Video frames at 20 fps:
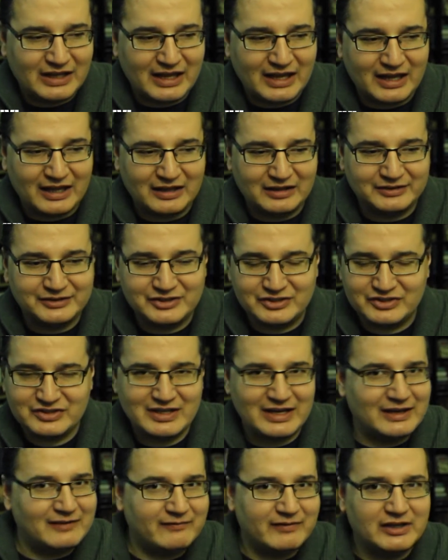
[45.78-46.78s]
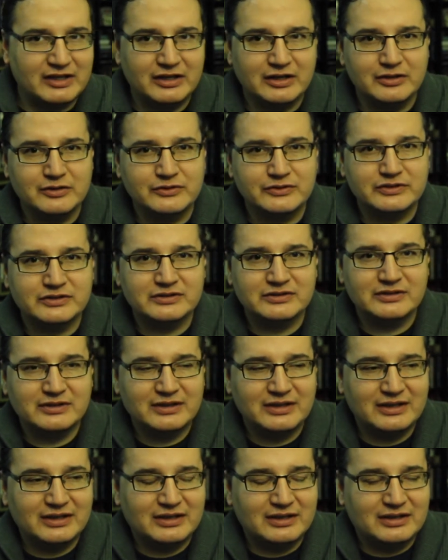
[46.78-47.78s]
and just take videos,
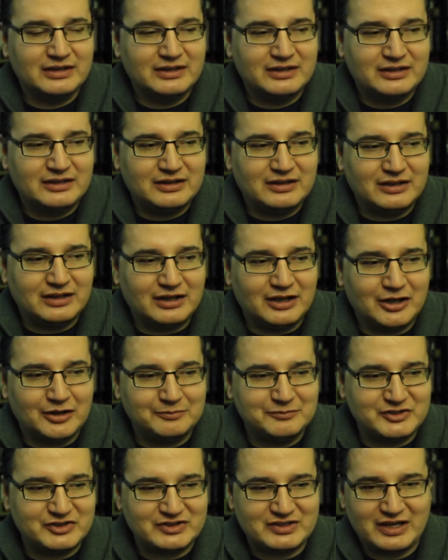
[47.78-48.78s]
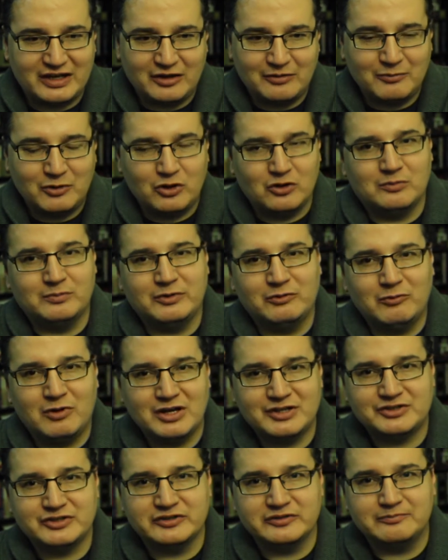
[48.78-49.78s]
just take them home and
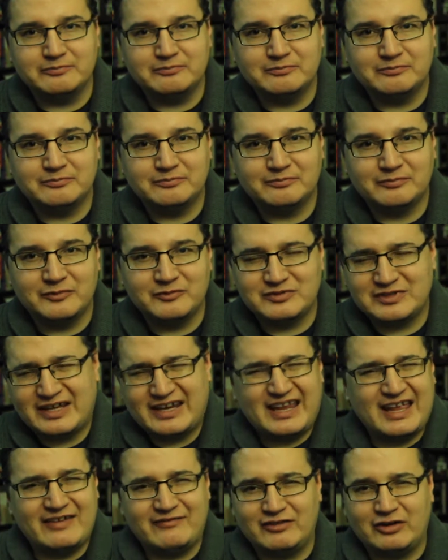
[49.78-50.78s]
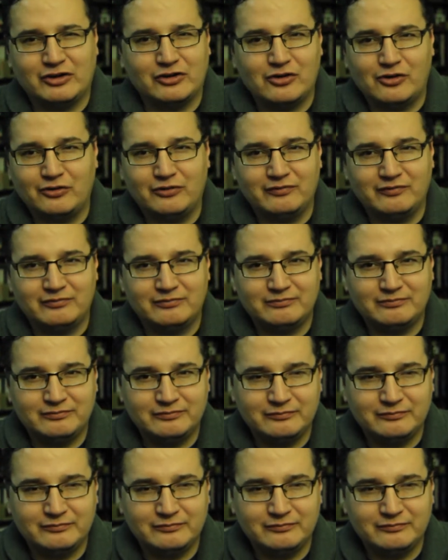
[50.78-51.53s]
watch them. It was like having our own